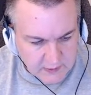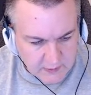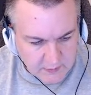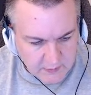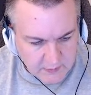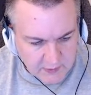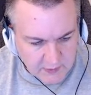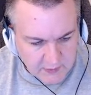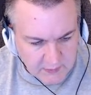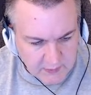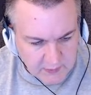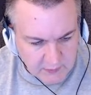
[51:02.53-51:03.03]

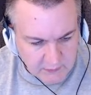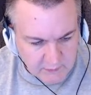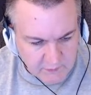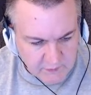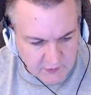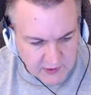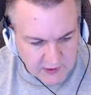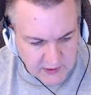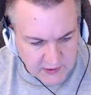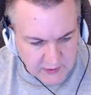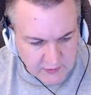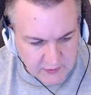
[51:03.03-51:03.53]
Probably won't
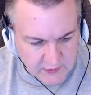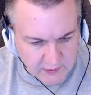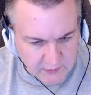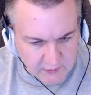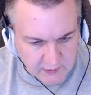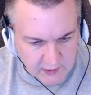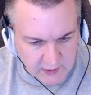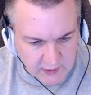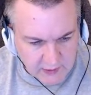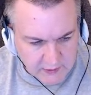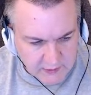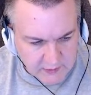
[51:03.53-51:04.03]
find anything,
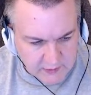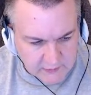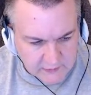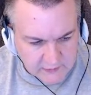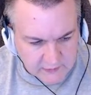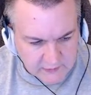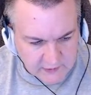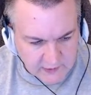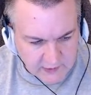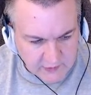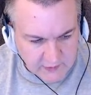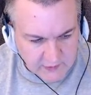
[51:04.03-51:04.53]
right? Because
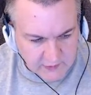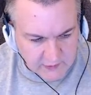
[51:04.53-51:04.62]
it's not